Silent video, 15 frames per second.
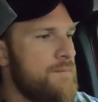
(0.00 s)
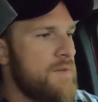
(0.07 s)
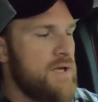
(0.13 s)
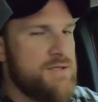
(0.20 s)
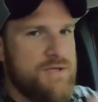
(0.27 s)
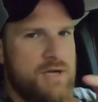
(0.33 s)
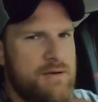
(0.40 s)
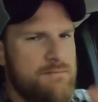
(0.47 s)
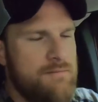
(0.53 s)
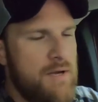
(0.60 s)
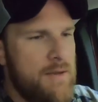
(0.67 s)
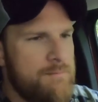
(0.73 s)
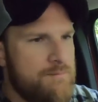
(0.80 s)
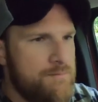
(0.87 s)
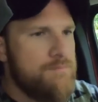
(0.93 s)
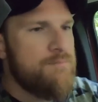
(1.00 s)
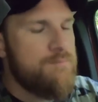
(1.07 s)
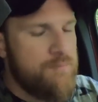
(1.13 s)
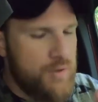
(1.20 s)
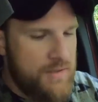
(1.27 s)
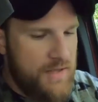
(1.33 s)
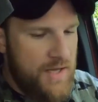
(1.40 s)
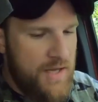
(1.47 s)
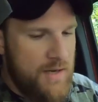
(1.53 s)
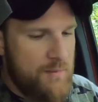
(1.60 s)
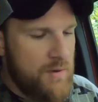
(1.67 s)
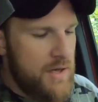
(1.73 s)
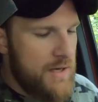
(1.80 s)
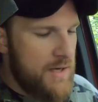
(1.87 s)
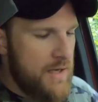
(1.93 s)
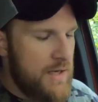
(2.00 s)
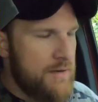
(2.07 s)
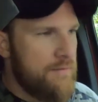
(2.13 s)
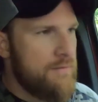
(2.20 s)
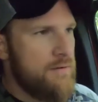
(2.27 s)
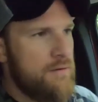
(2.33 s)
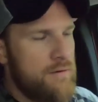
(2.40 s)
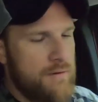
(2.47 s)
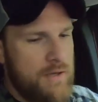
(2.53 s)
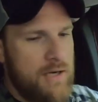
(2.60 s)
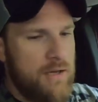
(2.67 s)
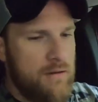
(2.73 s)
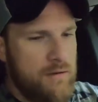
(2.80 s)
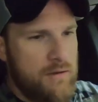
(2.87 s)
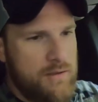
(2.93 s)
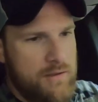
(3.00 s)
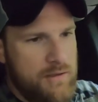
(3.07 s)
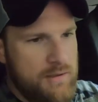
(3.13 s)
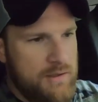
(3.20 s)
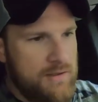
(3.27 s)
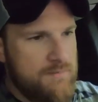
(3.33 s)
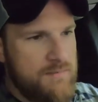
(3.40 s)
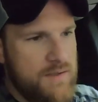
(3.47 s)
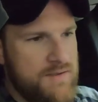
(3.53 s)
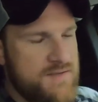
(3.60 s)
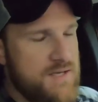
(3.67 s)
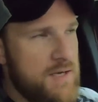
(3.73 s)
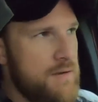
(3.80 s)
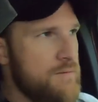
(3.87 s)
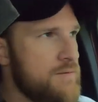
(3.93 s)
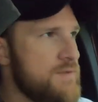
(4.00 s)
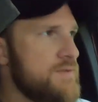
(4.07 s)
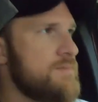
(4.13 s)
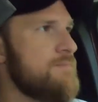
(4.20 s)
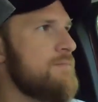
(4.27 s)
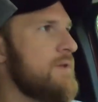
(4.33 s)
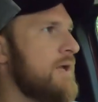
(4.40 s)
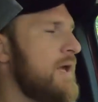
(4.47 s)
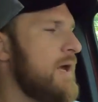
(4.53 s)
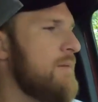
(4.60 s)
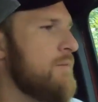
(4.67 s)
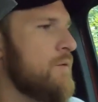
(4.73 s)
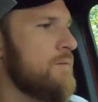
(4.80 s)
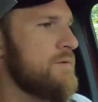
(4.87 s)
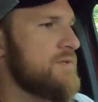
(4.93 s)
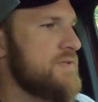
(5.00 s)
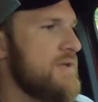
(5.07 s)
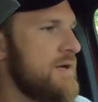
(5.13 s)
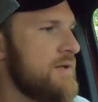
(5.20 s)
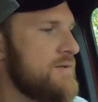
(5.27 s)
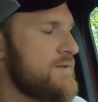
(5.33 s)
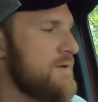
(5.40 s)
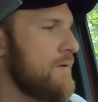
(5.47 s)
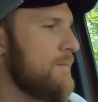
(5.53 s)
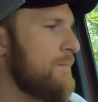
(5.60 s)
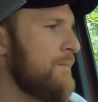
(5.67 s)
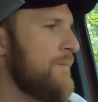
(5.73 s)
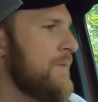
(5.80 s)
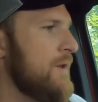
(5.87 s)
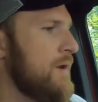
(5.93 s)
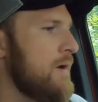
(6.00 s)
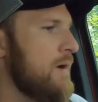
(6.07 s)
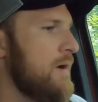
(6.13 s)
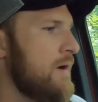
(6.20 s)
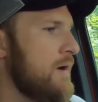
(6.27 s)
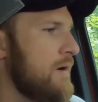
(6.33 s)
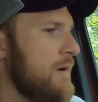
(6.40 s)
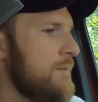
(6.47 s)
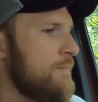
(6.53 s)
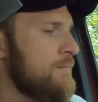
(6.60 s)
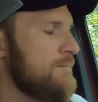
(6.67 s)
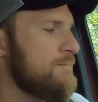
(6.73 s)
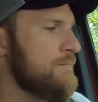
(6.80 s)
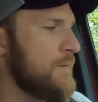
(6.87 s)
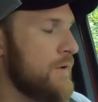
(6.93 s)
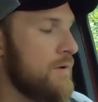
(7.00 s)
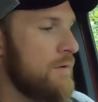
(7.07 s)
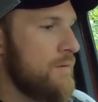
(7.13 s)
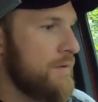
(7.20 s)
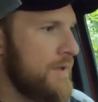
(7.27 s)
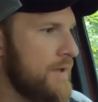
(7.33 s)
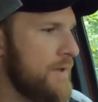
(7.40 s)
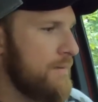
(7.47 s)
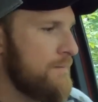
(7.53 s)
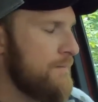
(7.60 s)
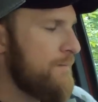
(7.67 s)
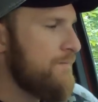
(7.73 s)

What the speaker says: I put the camera on it, I don't know, and then I looked and it said the camera was dead, so or going dead.